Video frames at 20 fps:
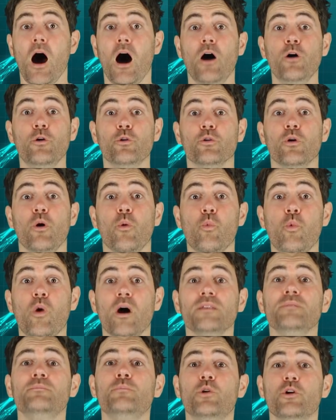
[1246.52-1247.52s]
Oh,
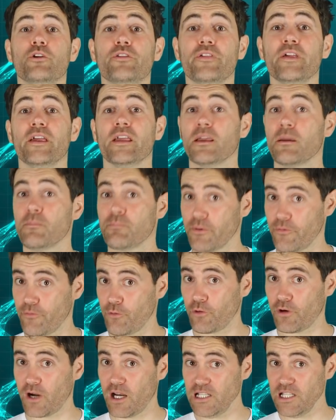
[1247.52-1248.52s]
one more thing
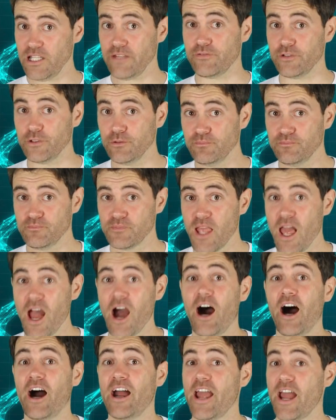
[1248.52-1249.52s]
before I leave you.
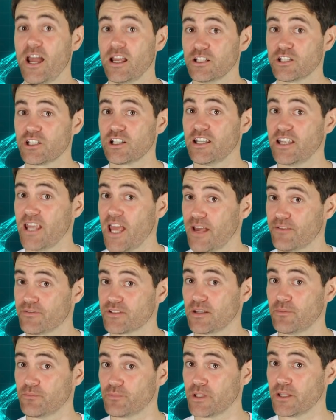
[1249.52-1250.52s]
I actually have
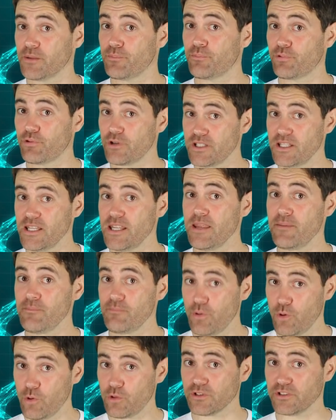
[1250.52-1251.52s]
something pretty
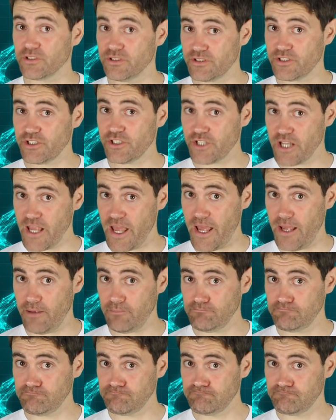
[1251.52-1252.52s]
important to
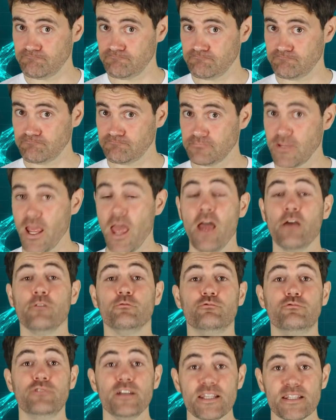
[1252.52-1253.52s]
share.
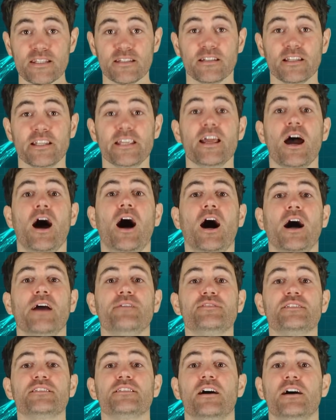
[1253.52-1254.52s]
Recently,
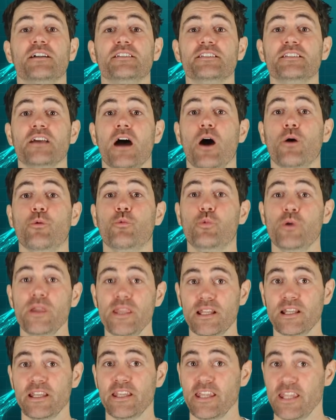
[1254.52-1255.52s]
I've started a
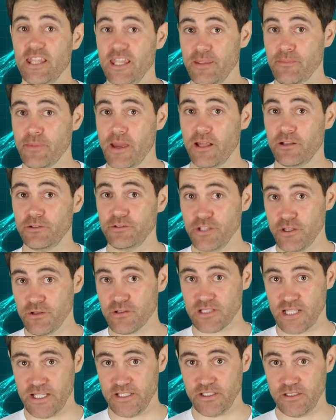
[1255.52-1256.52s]
weekly email
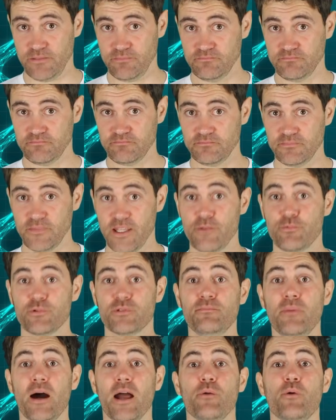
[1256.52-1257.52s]
newsletter. It
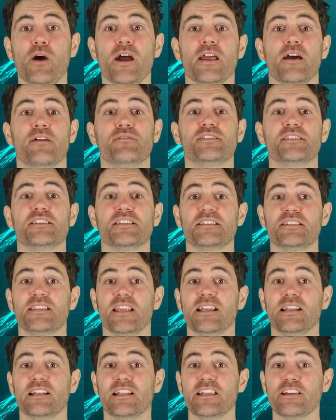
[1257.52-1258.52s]
was my way of
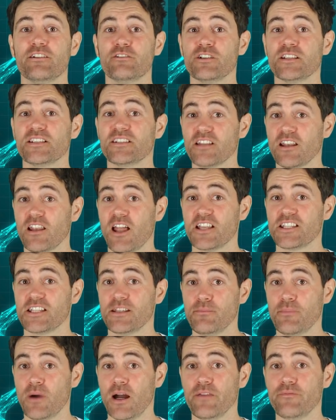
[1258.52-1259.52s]
succinctly
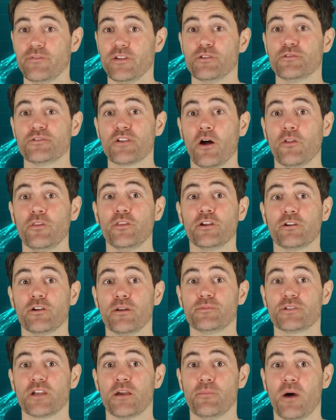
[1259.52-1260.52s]
crystallizing my views on the
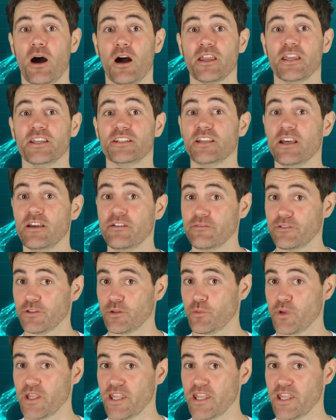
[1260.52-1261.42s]
crypto market for the